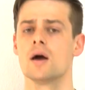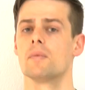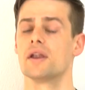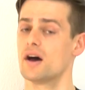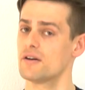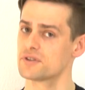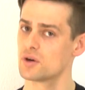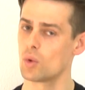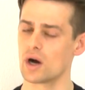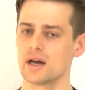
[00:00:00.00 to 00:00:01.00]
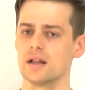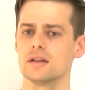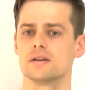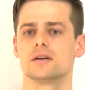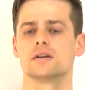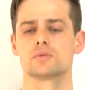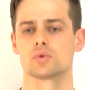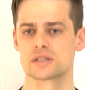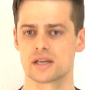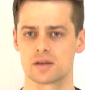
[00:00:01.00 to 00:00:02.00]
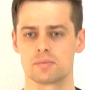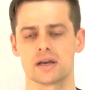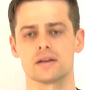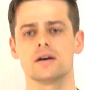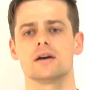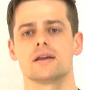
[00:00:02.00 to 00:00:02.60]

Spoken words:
But after a while it was getting better,